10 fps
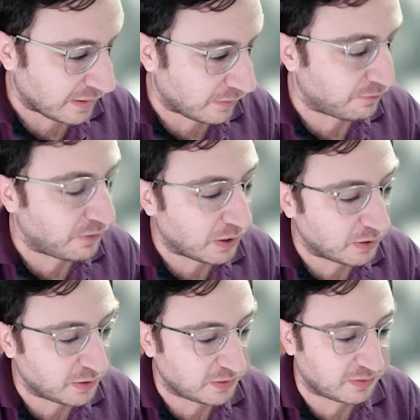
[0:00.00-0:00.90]

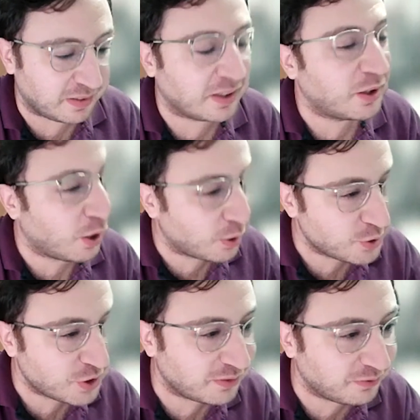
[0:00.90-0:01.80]
very
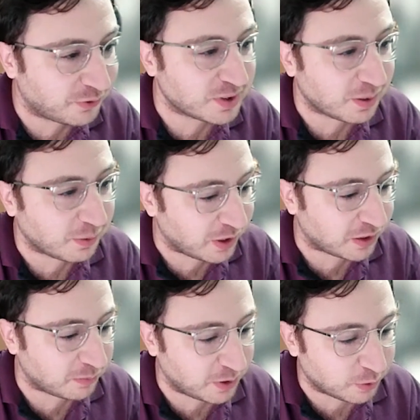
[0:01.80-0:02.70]
encouraging for someone
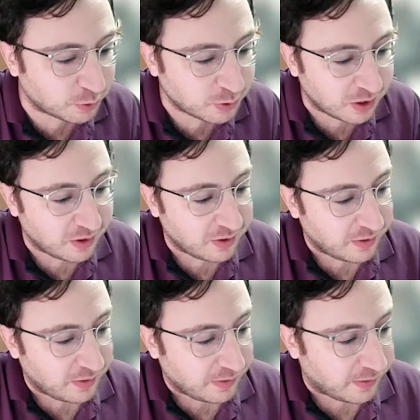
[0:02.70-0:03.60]
like me who,
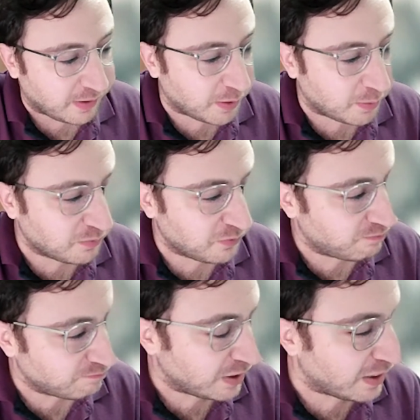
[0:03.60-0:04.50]
a
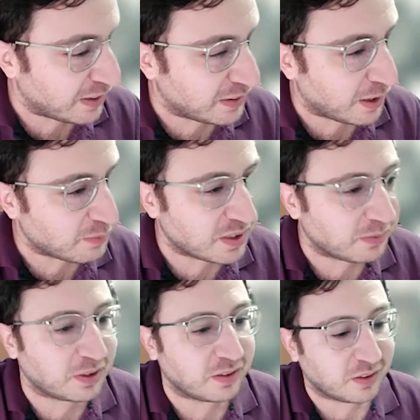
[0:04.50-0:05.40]
lot of times
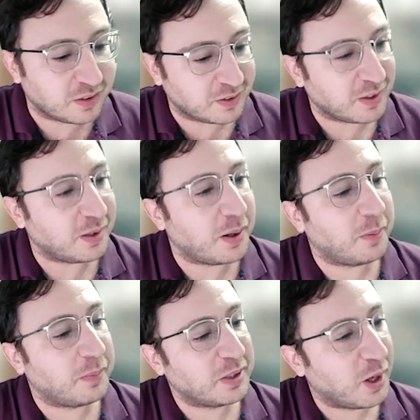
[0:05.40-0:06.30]
I'm in a
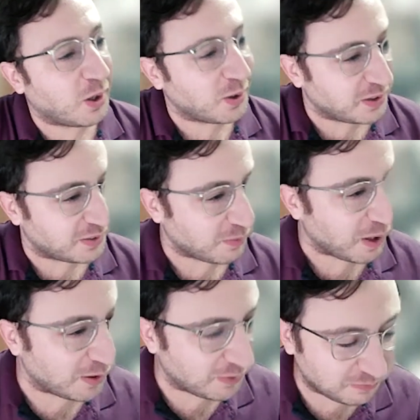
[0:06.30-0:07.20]
minority in
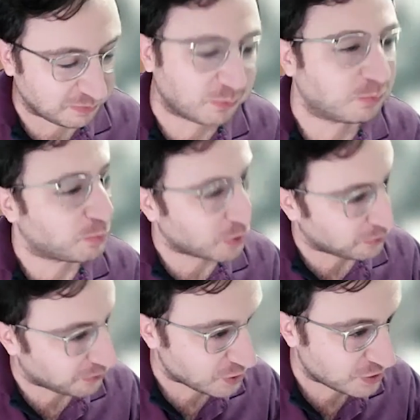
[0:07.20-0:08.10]
my
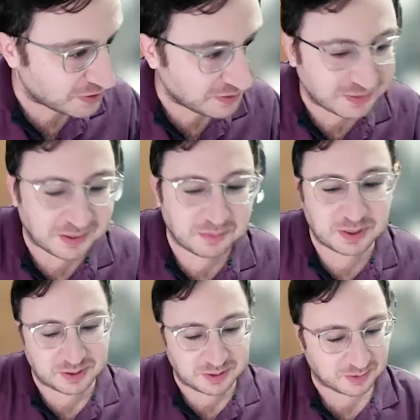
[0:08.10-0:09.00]
profession. I'm an
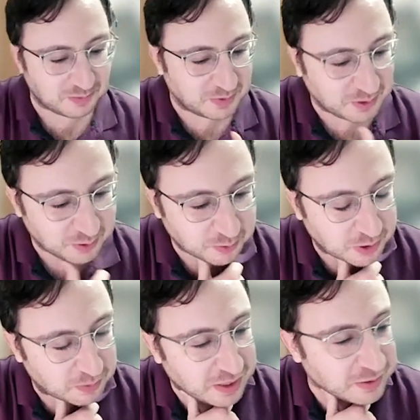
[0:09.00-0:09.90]

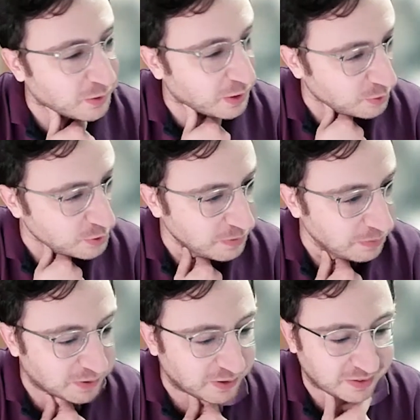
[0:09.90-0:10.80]
editor at a
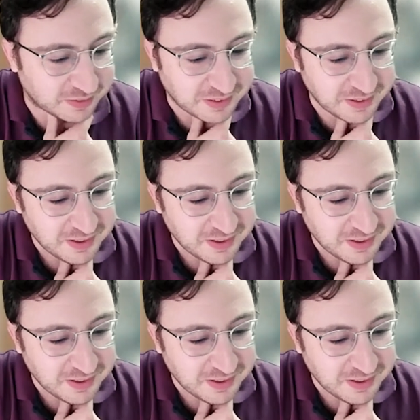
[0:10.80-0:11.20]
newspaper, and